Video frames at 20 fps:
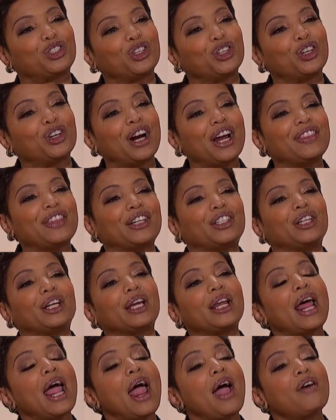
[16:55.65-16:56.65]
her and that she
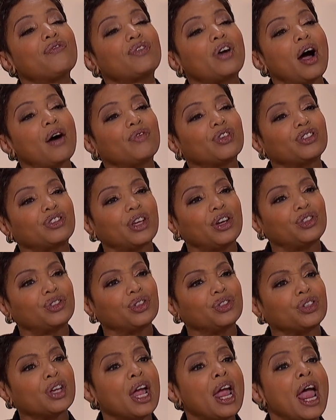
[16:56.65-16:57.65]
can have
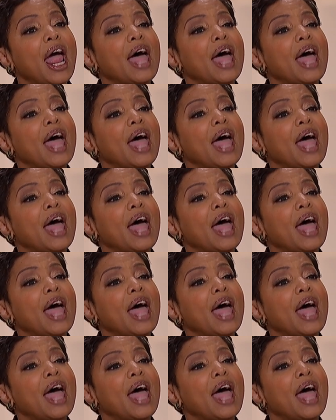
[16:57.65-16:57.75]
conversations